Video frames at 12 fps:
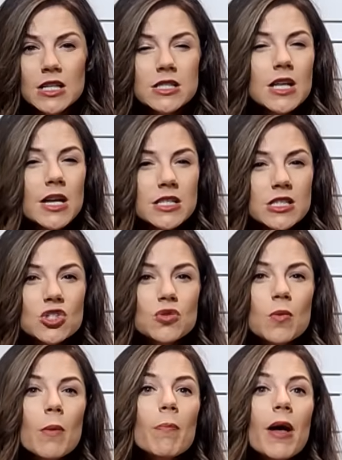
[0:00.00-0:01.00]

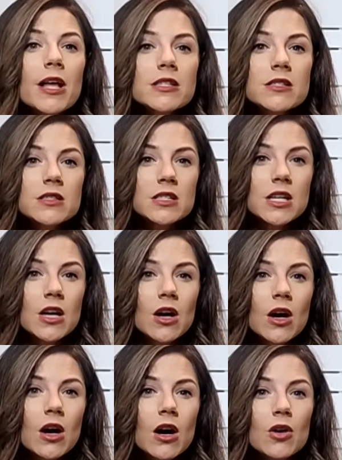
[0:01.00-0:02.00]
scientists were puzzled
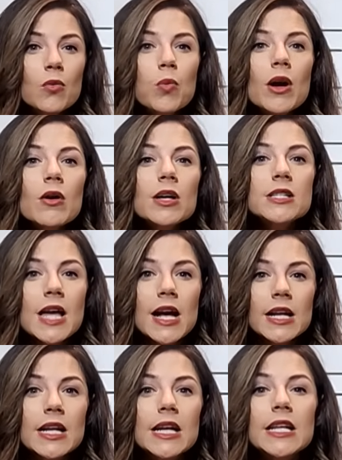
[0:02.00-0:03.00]
on where
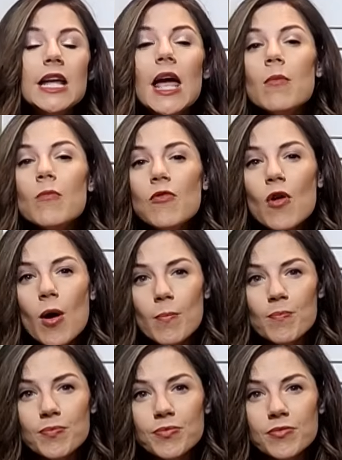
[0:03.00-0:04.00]
exactly it came
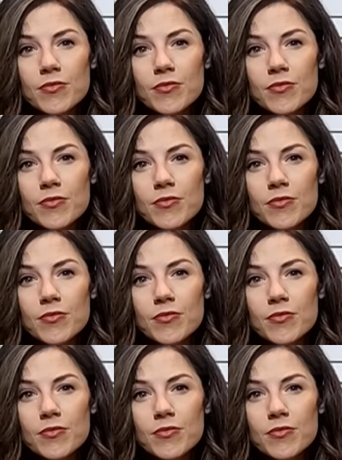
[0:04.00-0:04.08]
from.